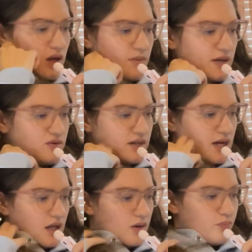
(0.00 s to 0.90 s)
and the Beast
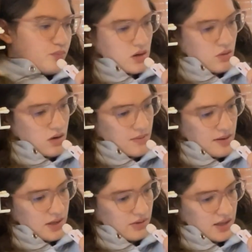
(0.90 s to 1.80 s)
retelling, so I'll
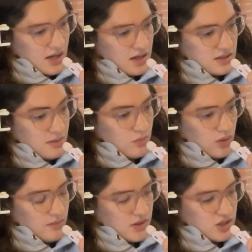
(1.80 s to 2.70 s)
probably read that at some
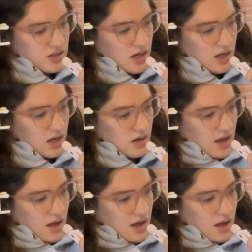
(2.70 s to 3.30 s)
point, but just not yet.